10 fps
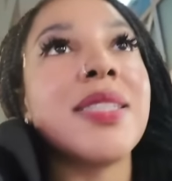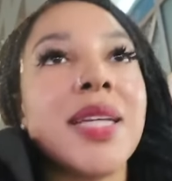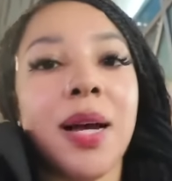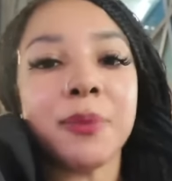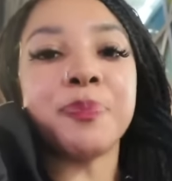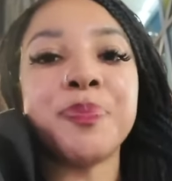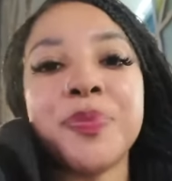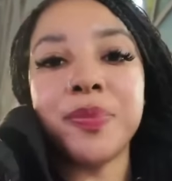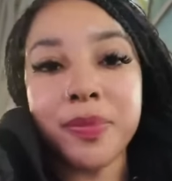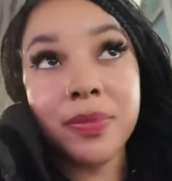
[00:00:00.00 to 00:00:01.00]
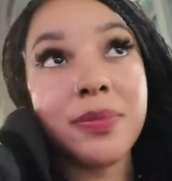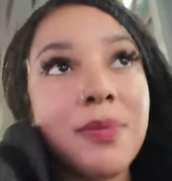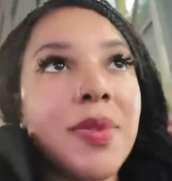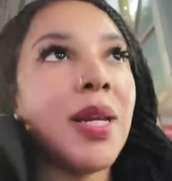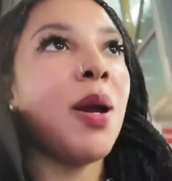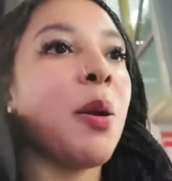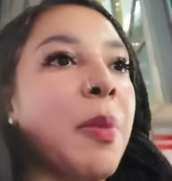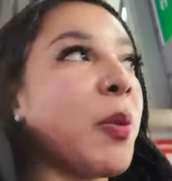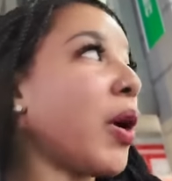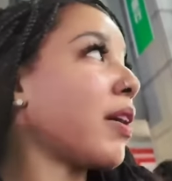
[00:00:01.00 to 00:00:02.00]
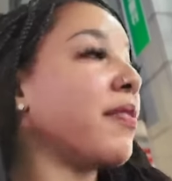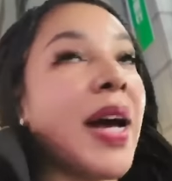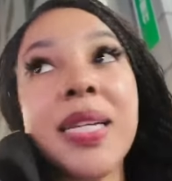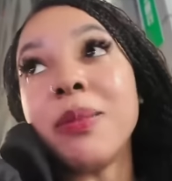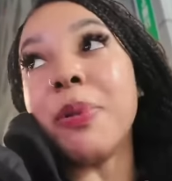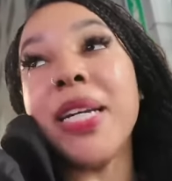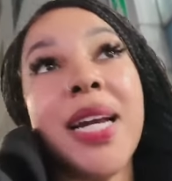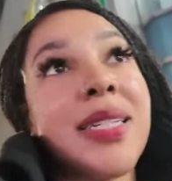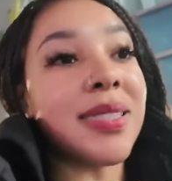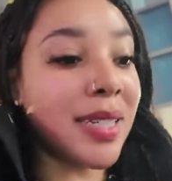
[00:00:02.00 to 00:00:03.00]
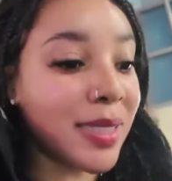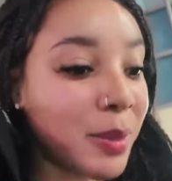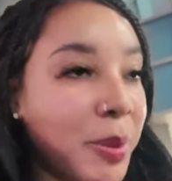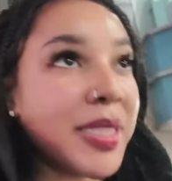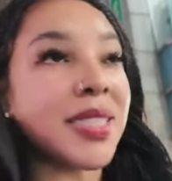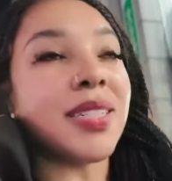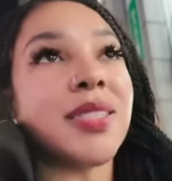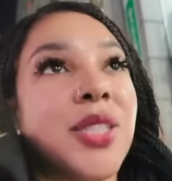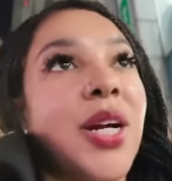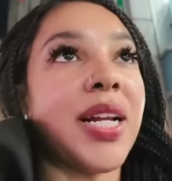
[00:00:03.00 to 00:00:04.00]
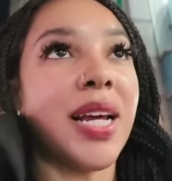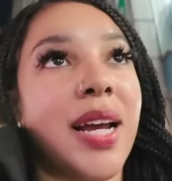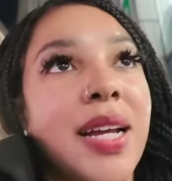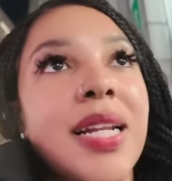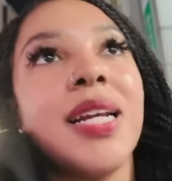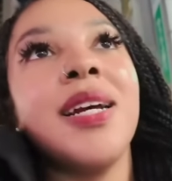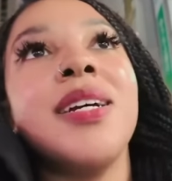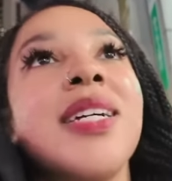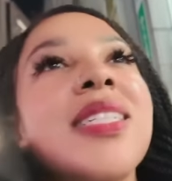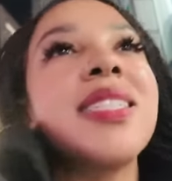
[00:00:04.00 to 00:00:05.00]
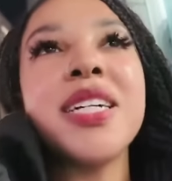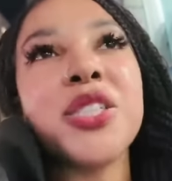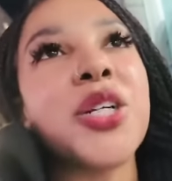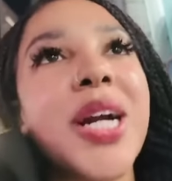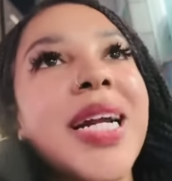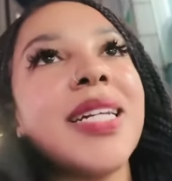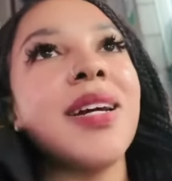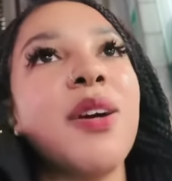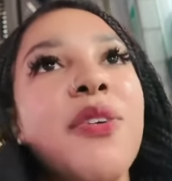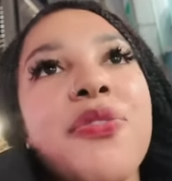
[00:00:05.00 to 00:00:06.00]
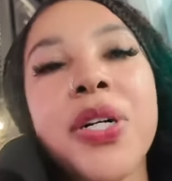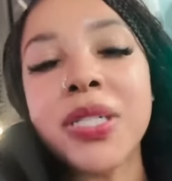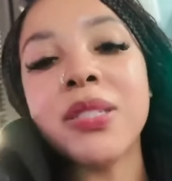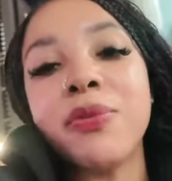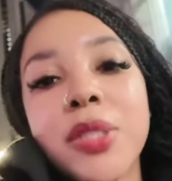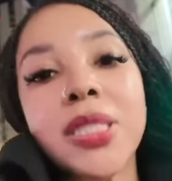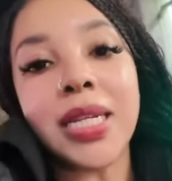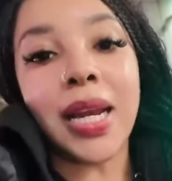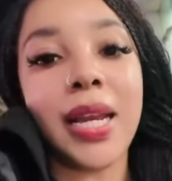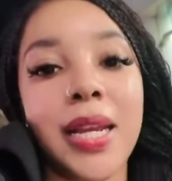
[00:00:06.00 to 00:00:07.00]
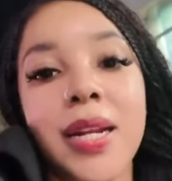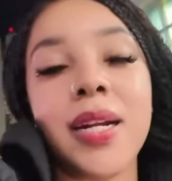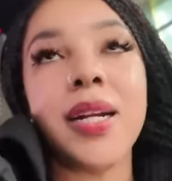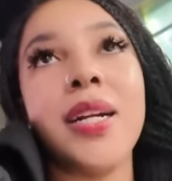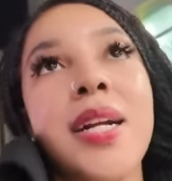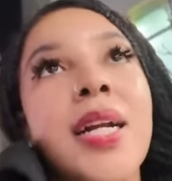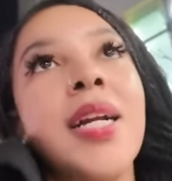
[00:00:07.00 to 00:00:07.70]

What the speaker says: So I've been walking fast. But yes, it's been such a great night. Such a great first full day here